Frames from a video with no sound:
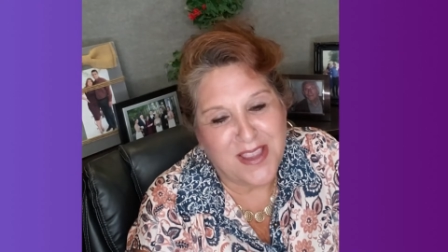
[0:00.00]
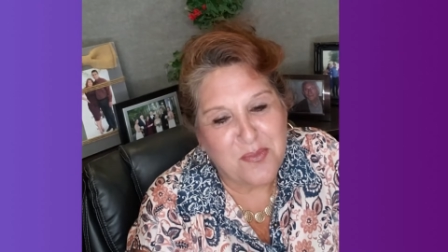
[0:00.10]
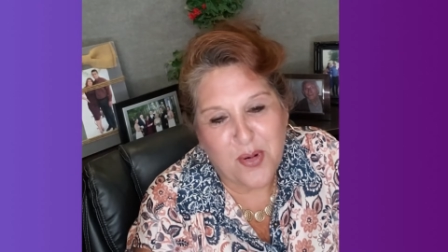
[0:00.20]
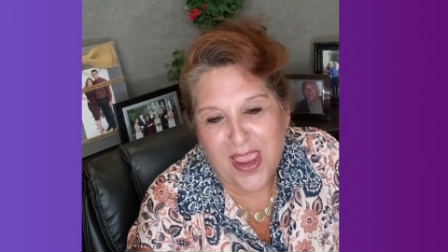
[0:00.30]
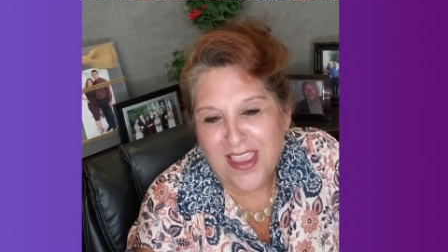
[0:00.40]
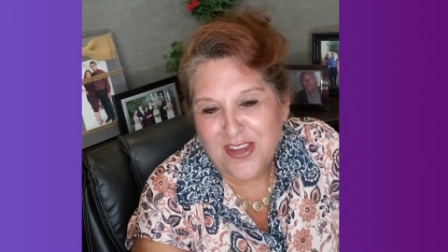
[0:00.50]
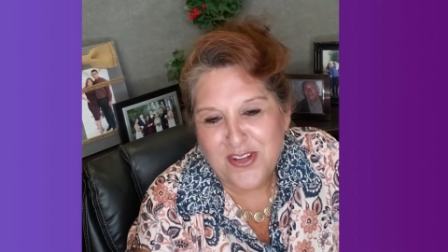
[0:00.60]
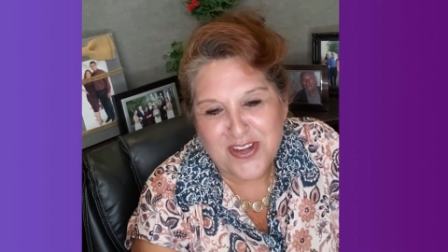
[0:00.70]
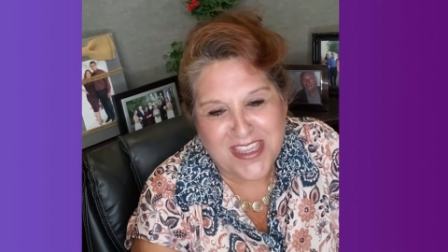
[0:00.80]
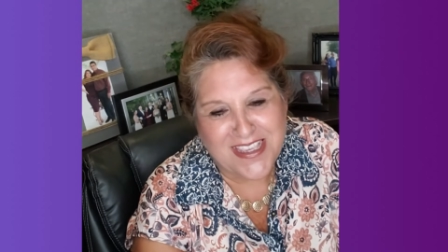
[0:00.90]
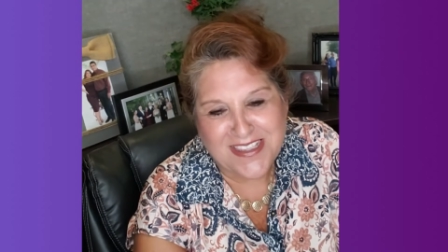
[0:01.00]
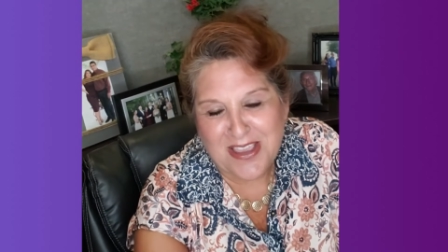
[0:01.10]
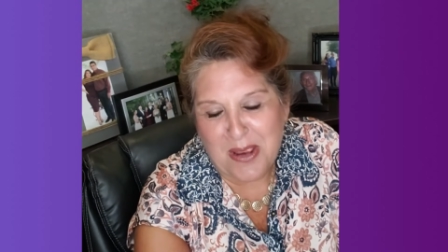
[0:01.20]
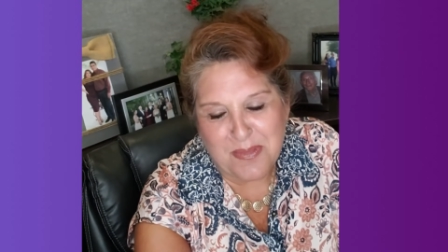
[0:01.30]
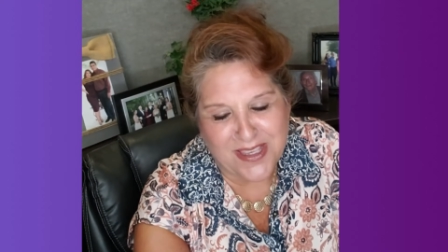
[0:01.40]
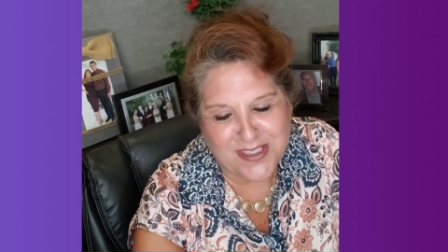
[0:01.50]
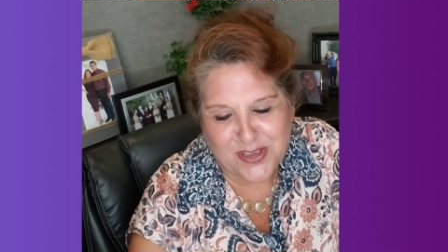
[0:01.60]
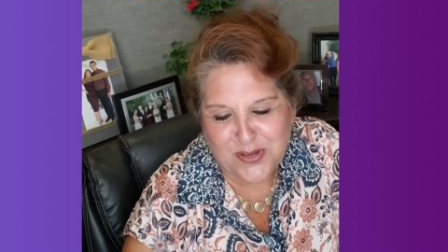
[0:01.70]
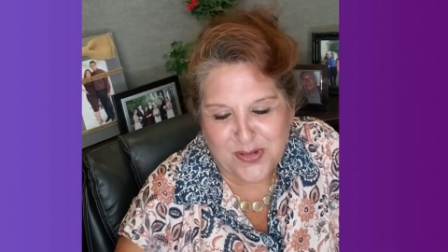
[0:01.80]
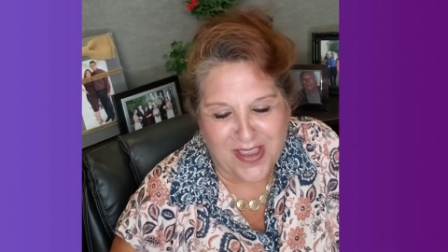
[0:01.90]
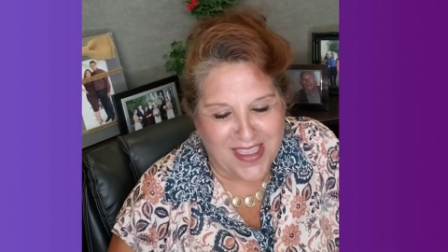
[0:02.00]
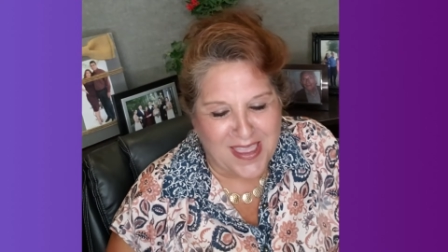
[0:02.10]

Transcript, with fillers: and pray on your knees, God bless you.